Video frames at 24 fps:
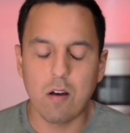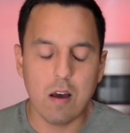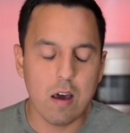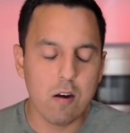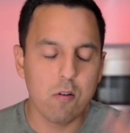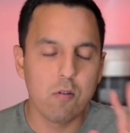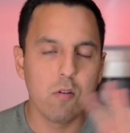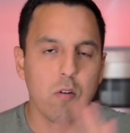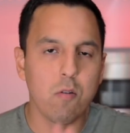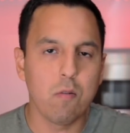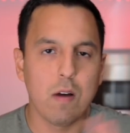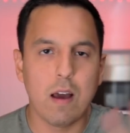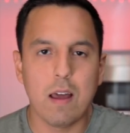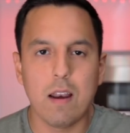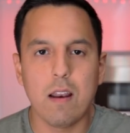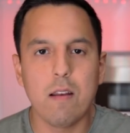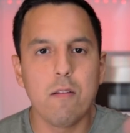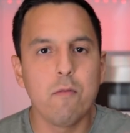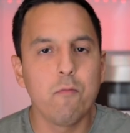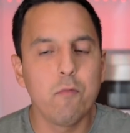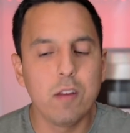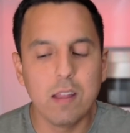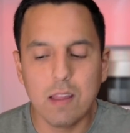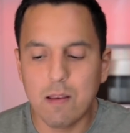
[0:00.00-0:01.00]
I don't know. I
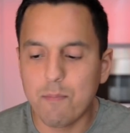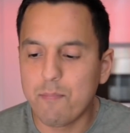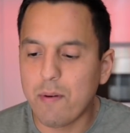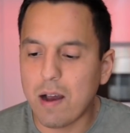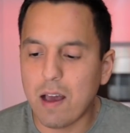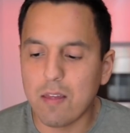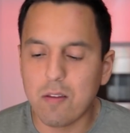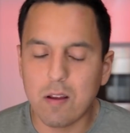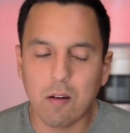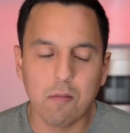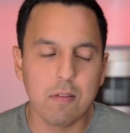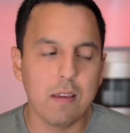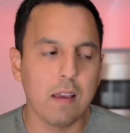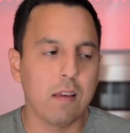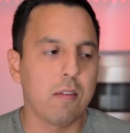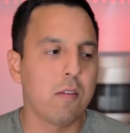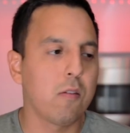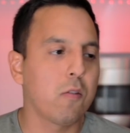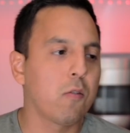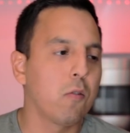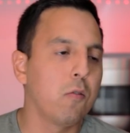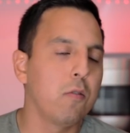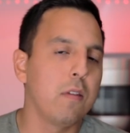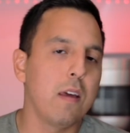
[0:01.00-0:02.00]
didn't really bother. I was like,
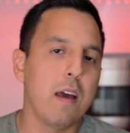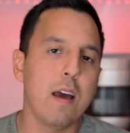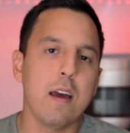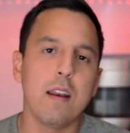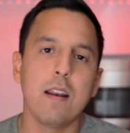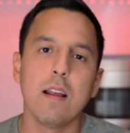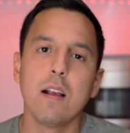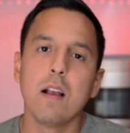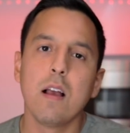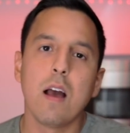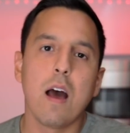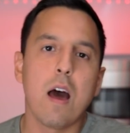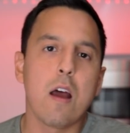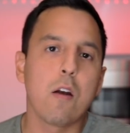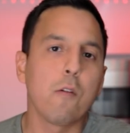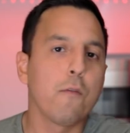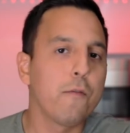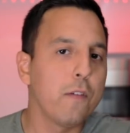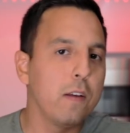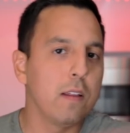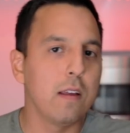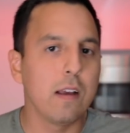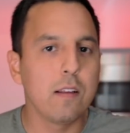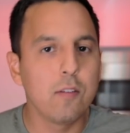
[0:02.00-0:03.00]
screw that. I don't
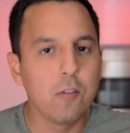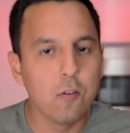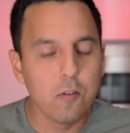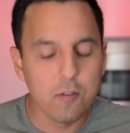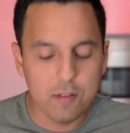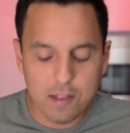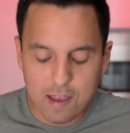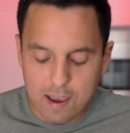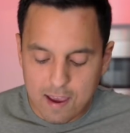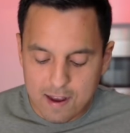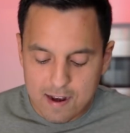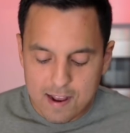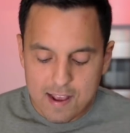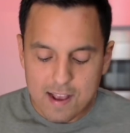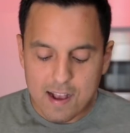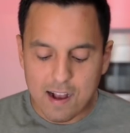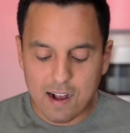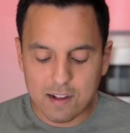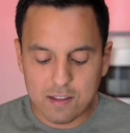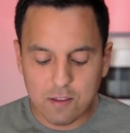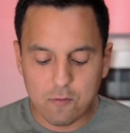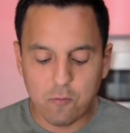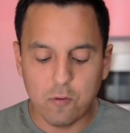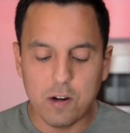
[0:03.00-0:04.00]
feel like doing that.
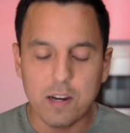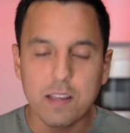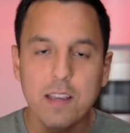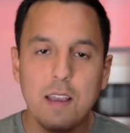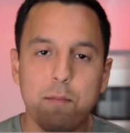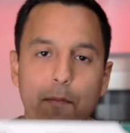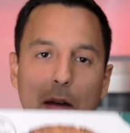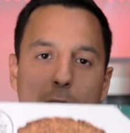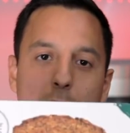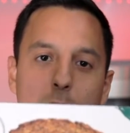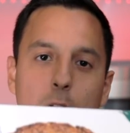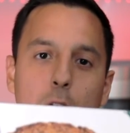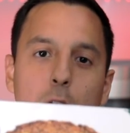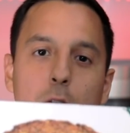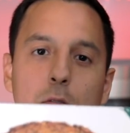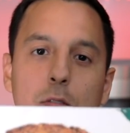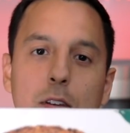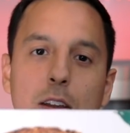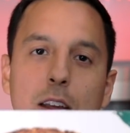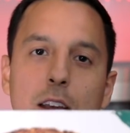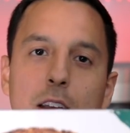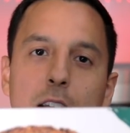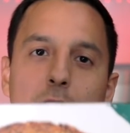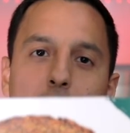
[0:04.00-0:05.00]
I just want to get my
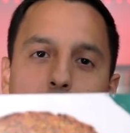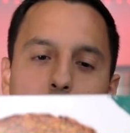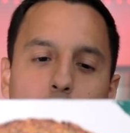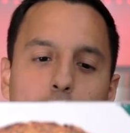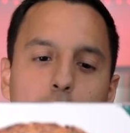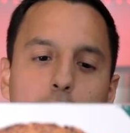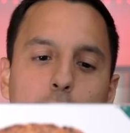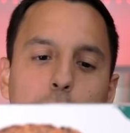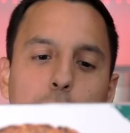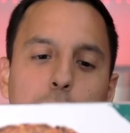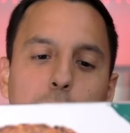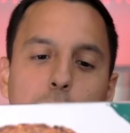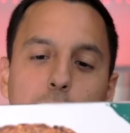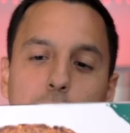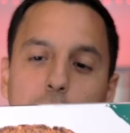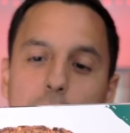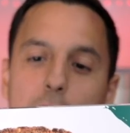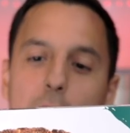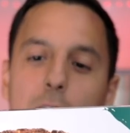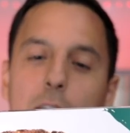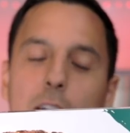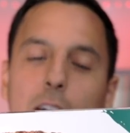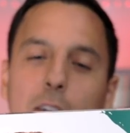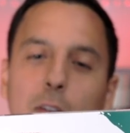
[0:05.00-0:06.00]
own
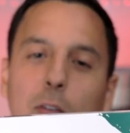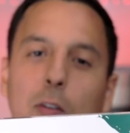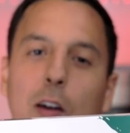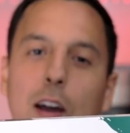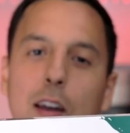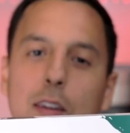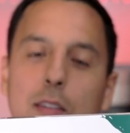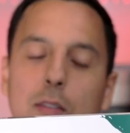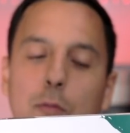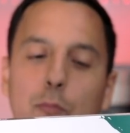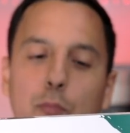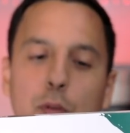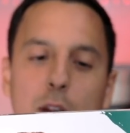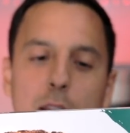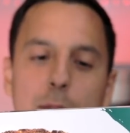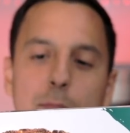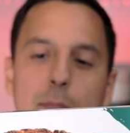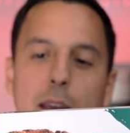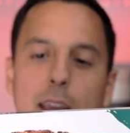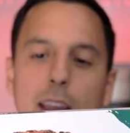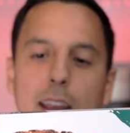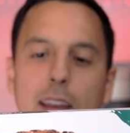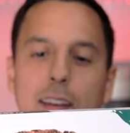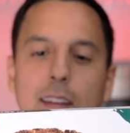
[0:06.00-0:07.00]
cauliflower crust
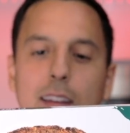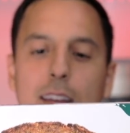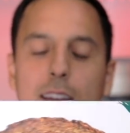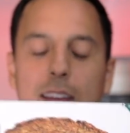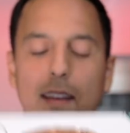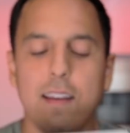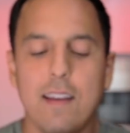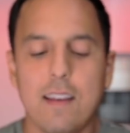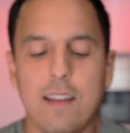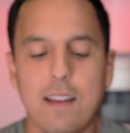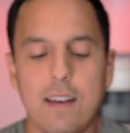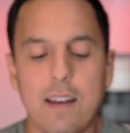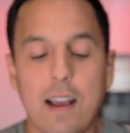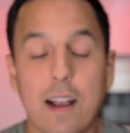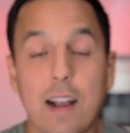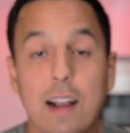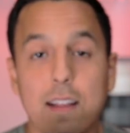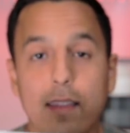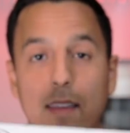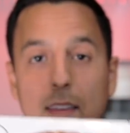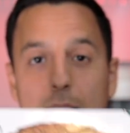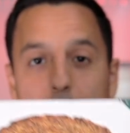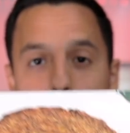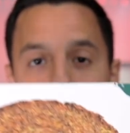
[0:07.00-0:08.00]
pre-made. And I
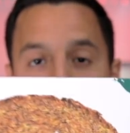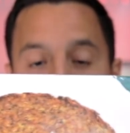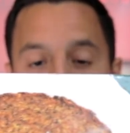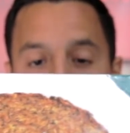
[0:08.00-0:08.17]
got this at